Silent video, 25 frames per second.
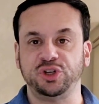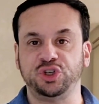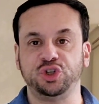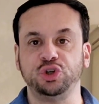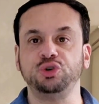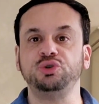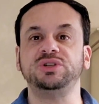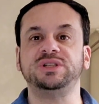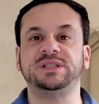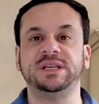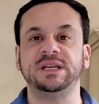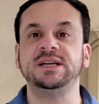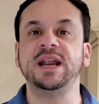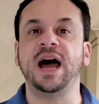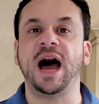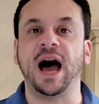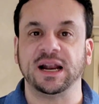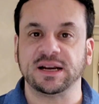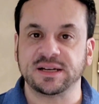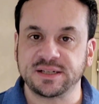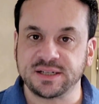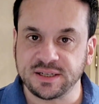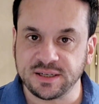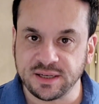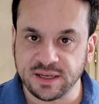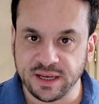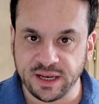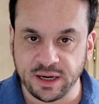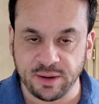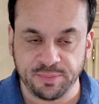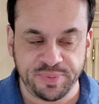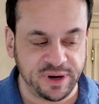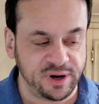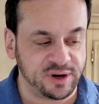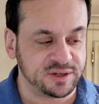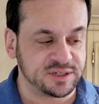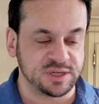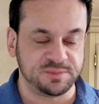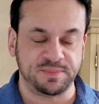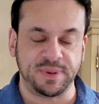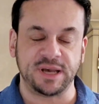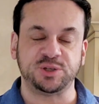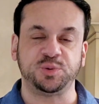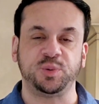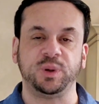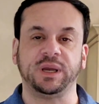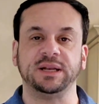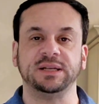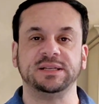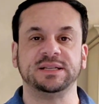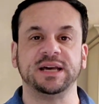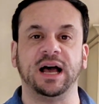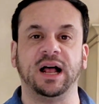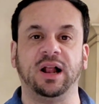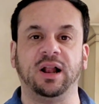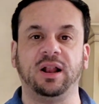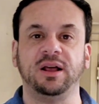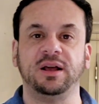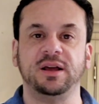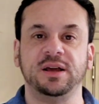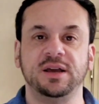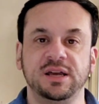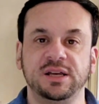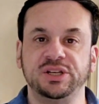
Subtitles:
Jews did not, it appears as best we can tell,